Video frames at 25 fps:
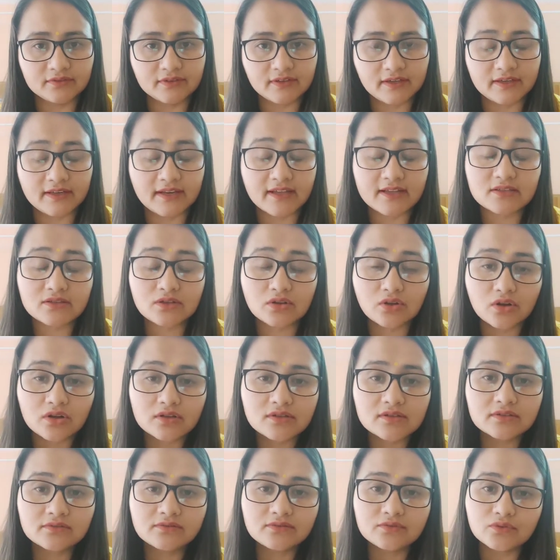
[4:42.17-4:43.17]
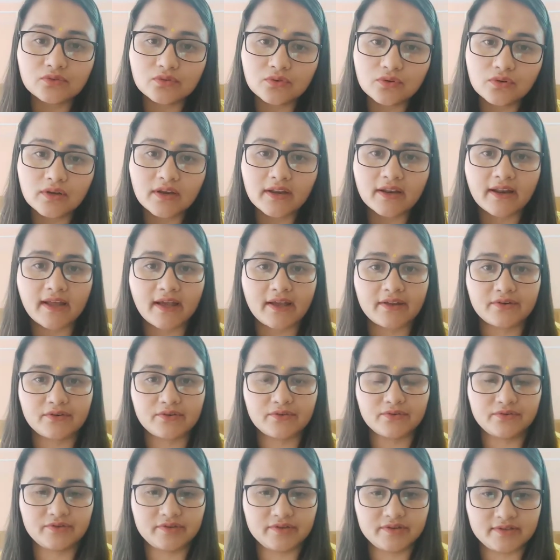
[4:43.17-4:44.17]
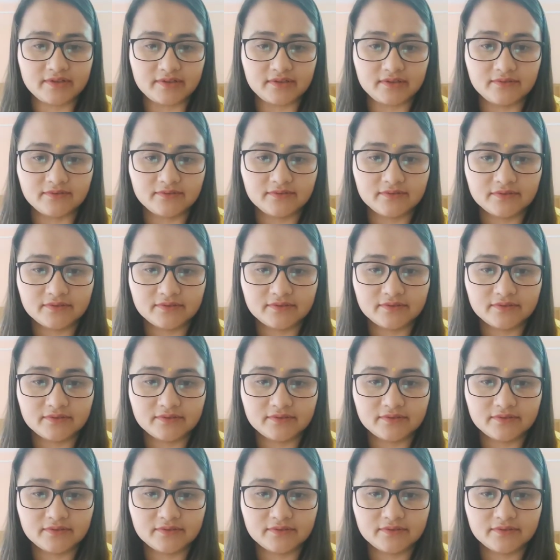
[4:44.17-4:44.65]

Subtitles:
It has lots of coal and iron ore reserve.